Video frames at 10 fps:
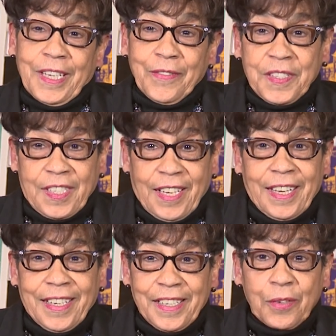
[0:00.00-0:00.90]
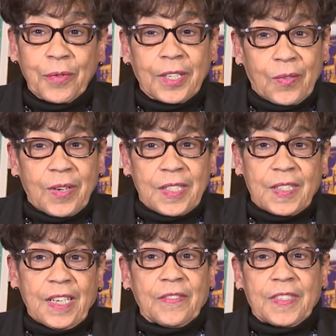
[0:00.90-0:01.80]
devastating. It really was
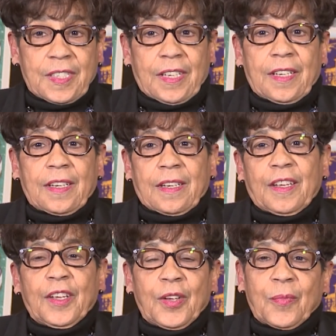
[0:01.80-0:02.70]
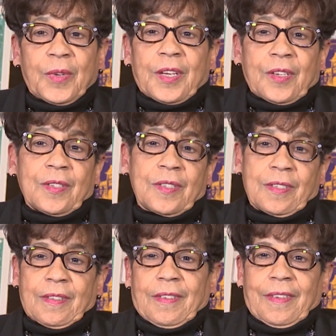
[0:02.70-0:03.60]
devastating
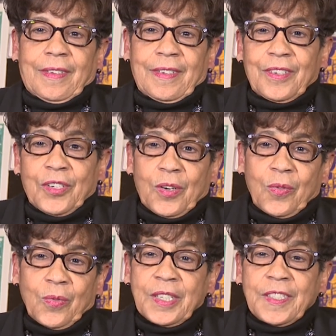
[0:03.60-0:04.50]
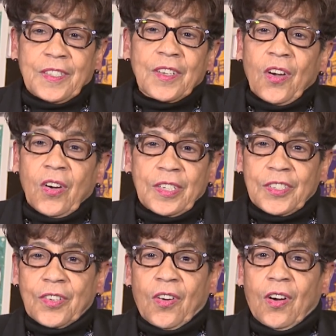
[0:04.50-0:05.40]
because, you know, once it's gone,
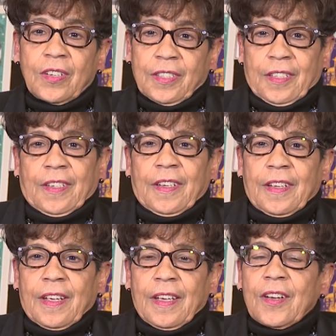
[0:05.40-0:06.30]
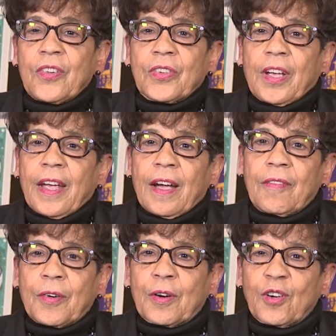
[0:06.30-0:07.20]
it's gone. And all you
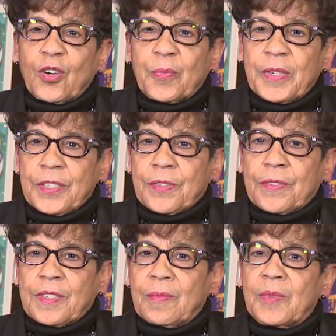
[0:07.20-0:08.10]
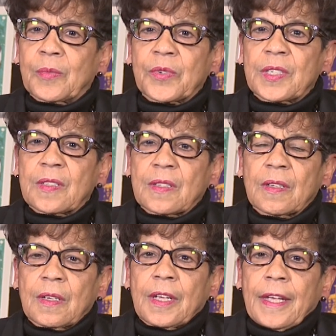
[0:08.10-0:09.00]
have are, are pictures and memories.
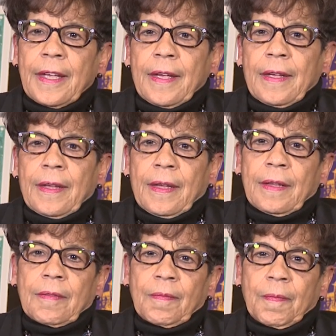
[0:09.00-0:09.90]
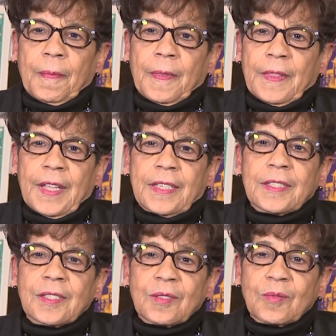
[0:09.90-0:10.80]
And
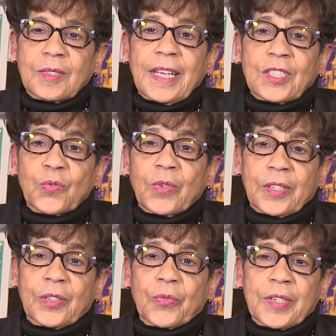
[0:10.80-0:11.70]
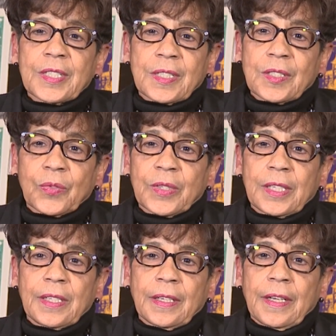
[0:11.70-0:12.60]
that's, that's one of the reasons we,